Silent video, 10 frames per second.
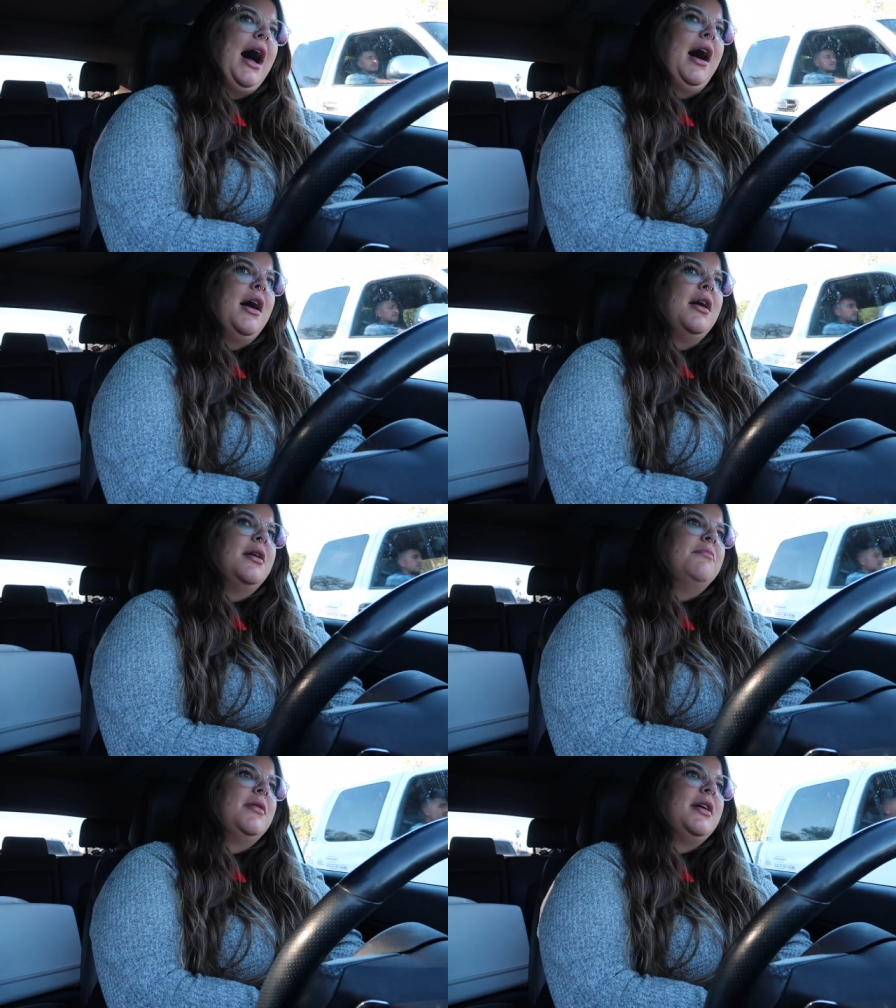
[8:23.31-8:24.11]

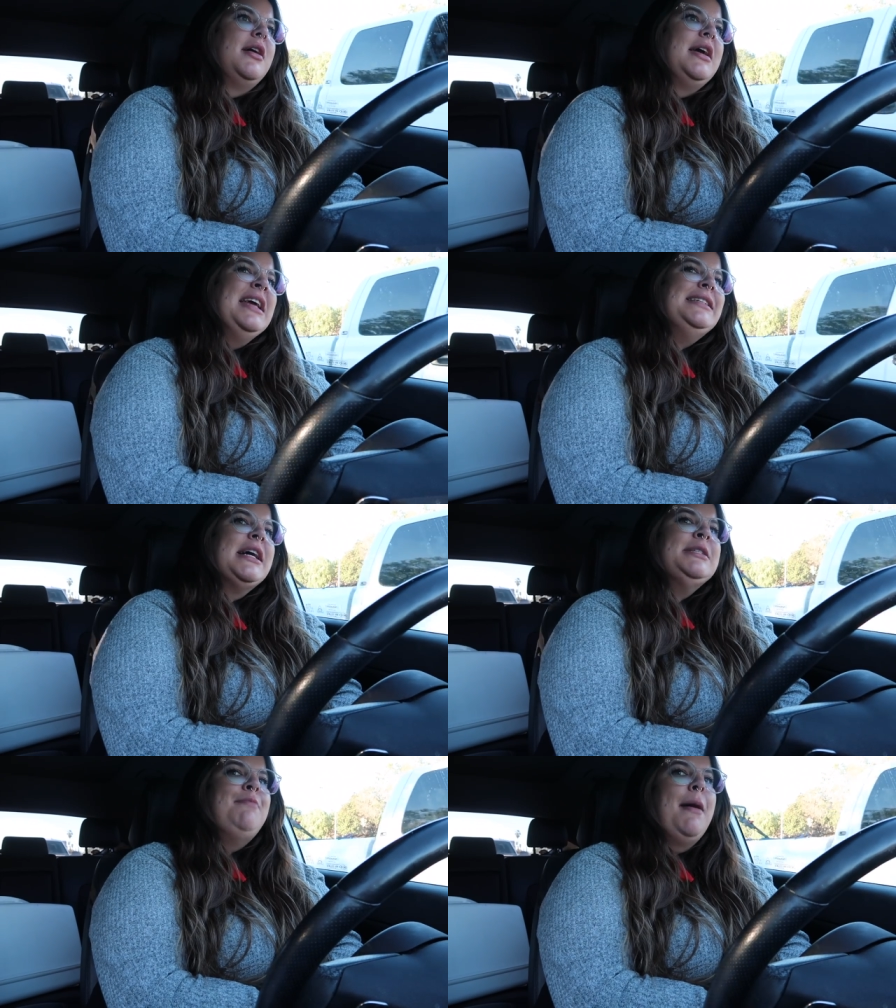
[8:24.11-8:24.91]
um it
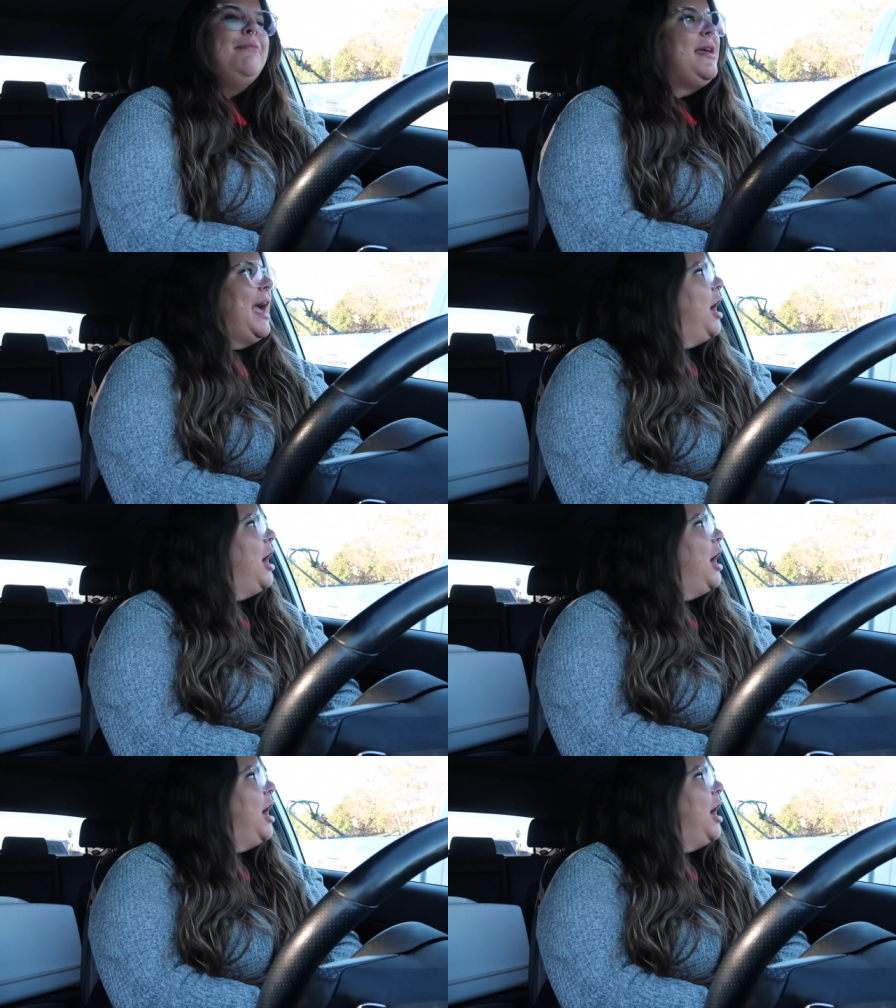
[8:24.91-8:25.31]
does bum me